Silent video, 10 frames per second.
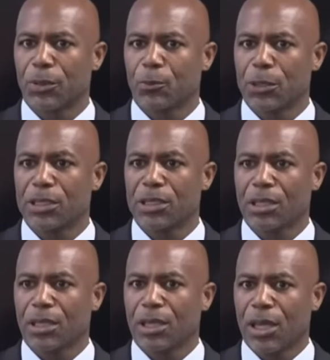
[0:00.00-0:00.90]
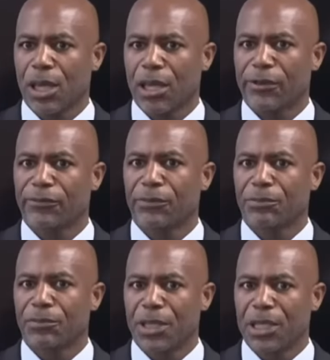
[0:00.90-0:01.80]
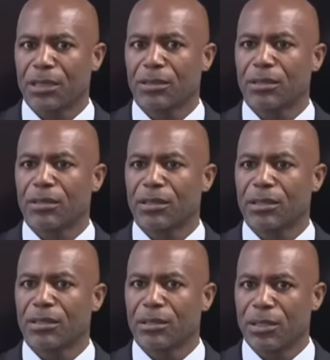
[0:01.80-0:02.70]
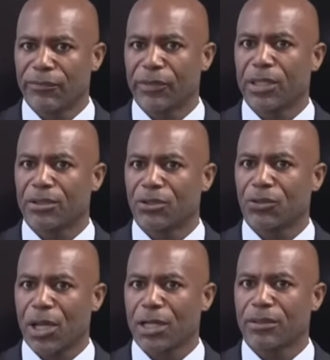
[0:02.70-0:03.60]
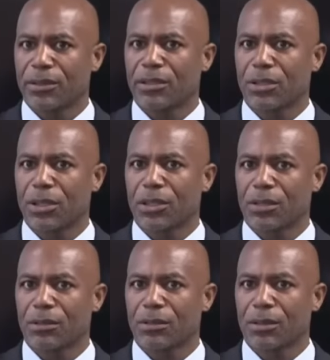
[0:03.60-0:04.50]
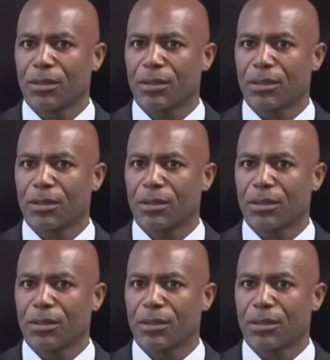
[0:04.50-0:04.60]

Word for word: but we have made significant strides this year.